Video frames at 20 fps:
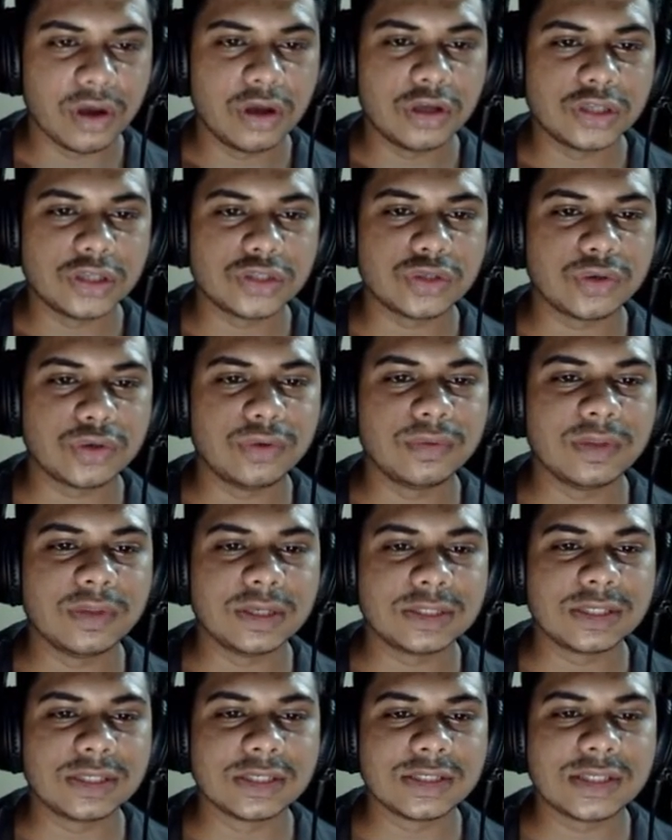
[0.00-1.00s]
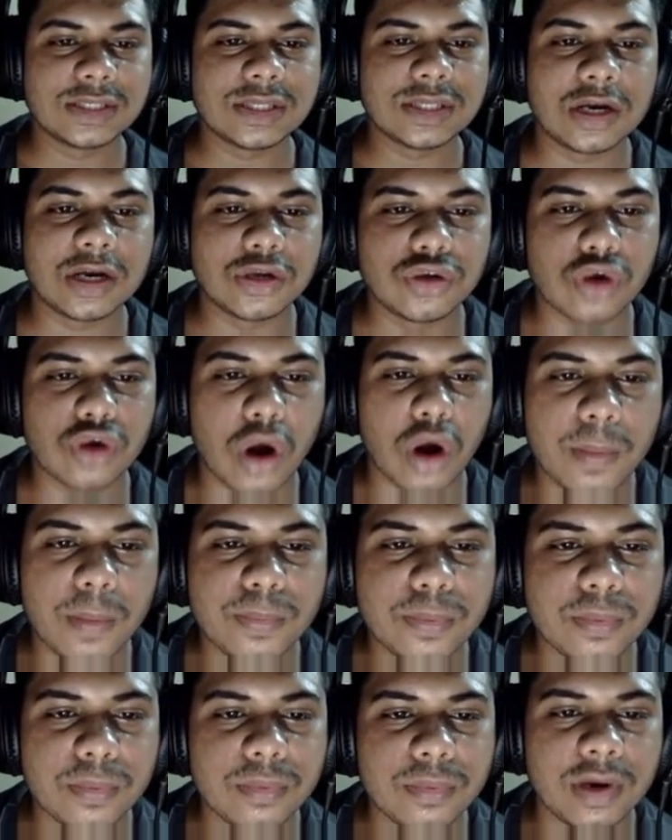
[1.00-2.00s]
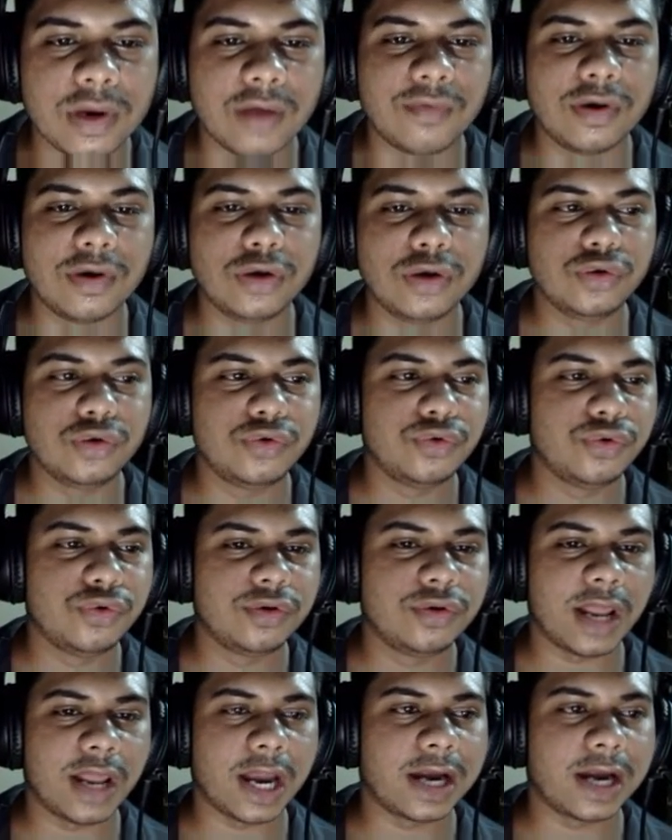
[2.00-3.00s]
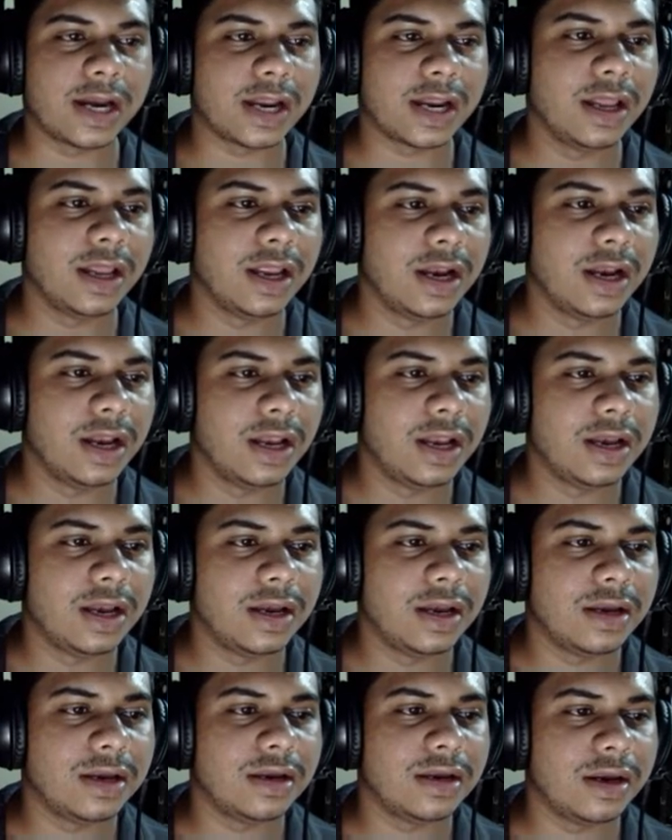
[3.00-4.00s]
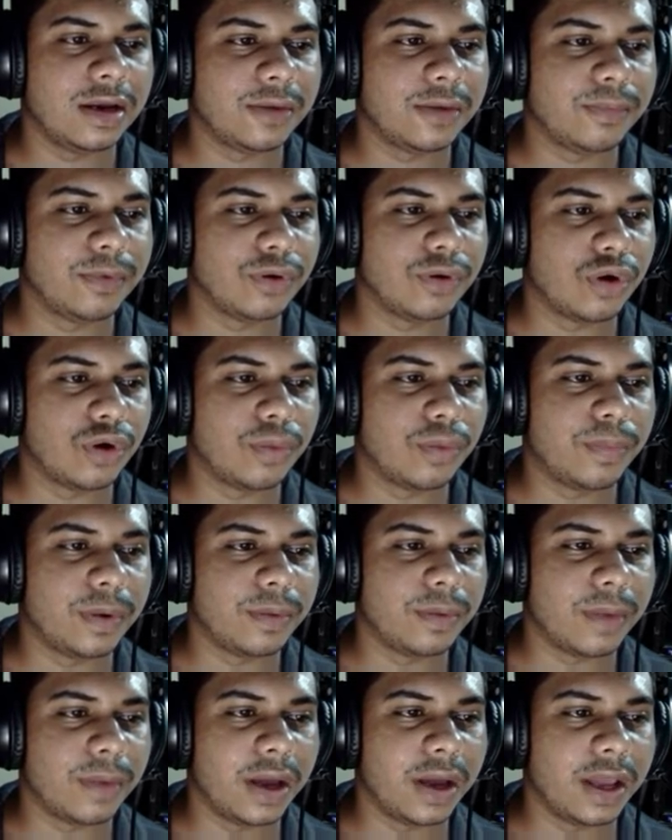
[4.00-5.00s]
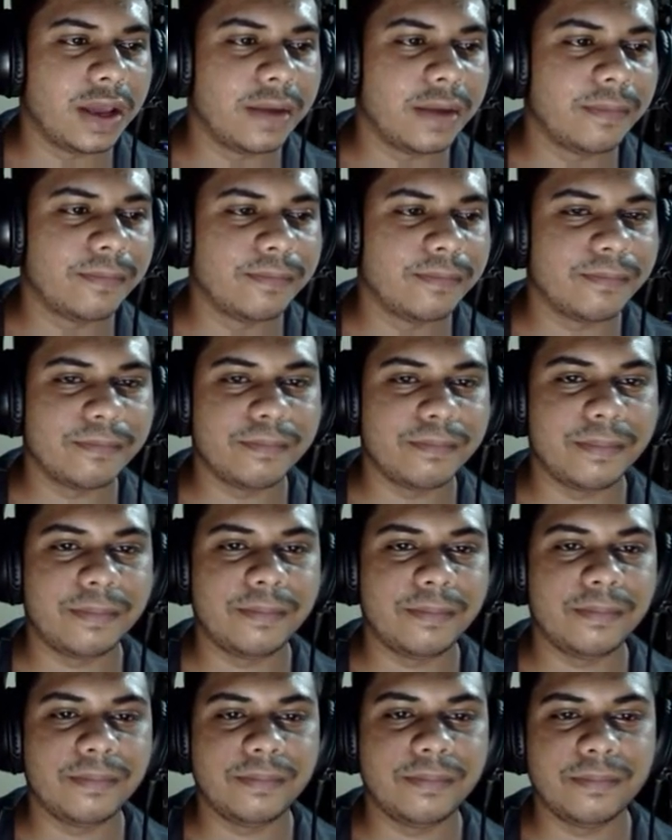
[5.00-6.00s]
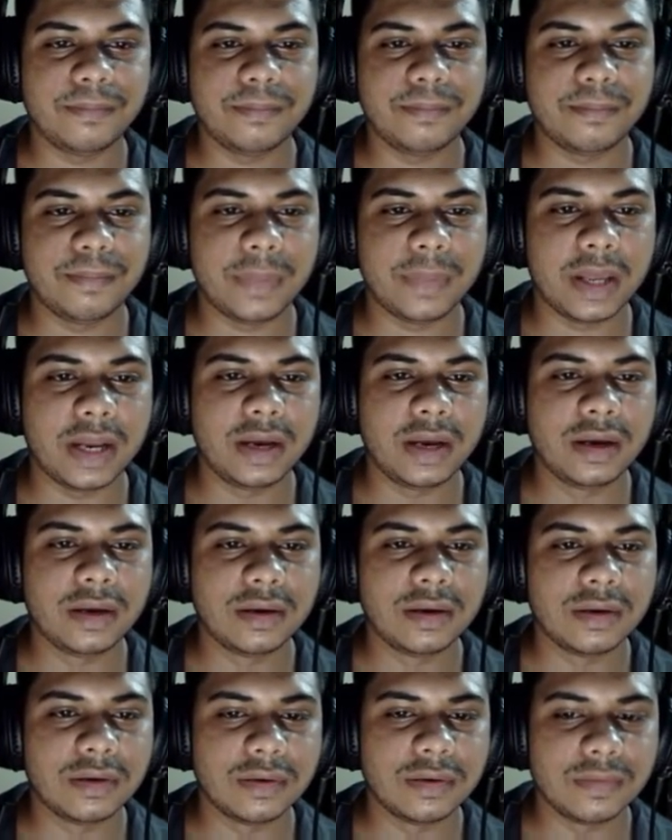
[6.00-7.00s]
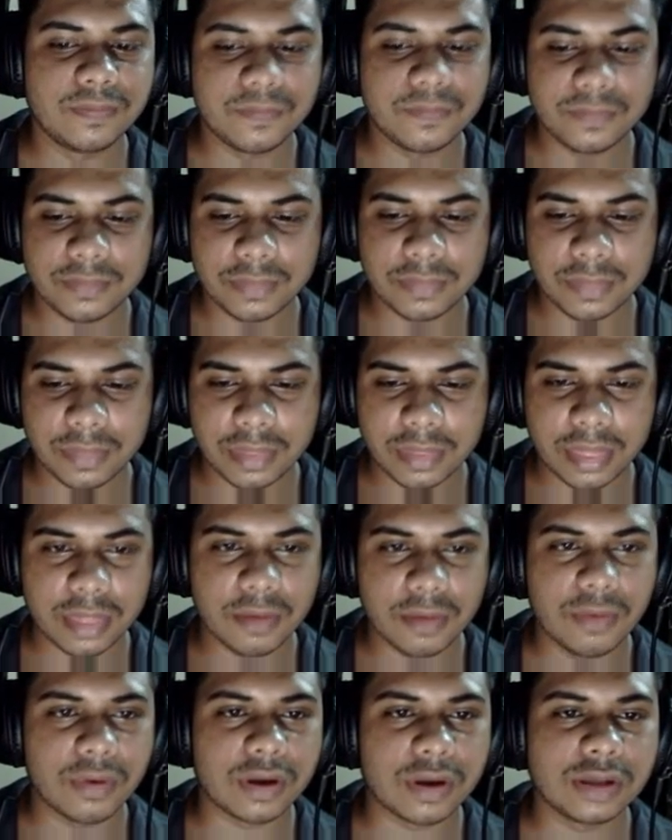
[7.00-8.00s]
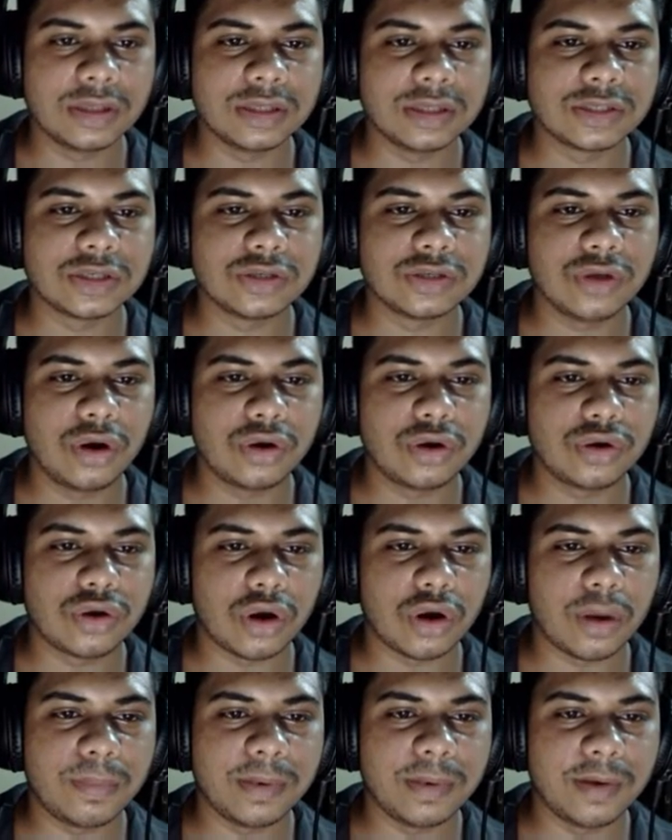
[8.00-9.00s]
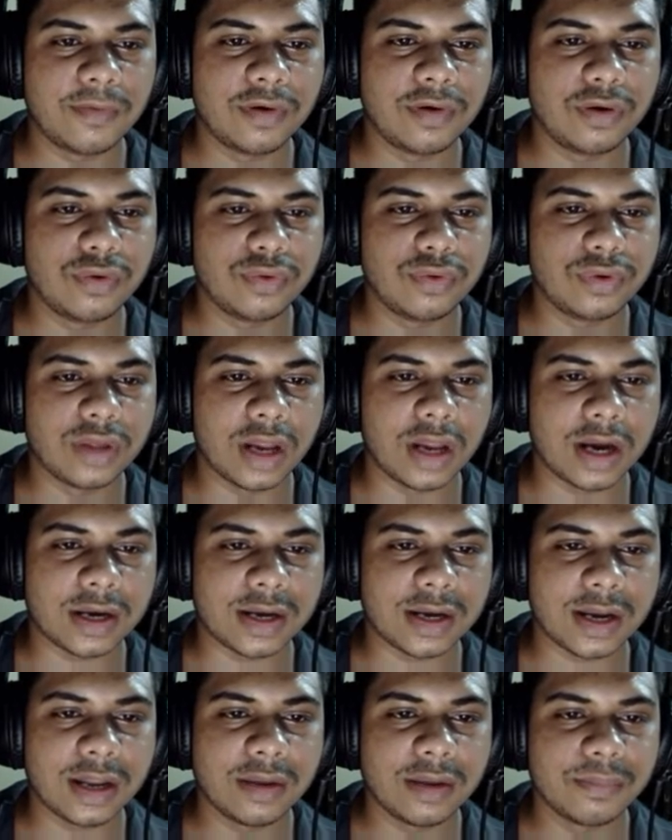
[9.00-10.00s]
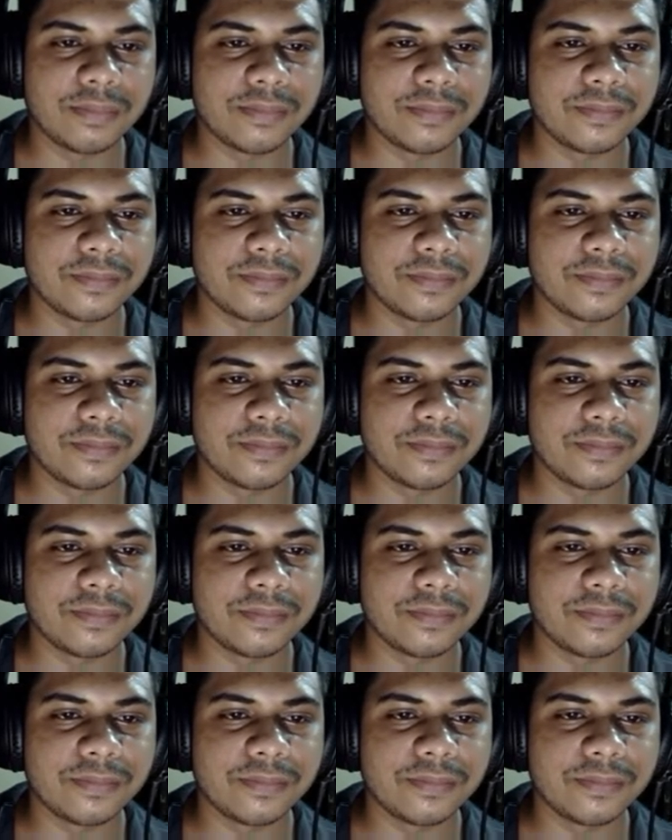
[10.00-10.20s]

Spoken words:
So this is the top level root directory. Let me open my pen. Okay, this is your top level root directory.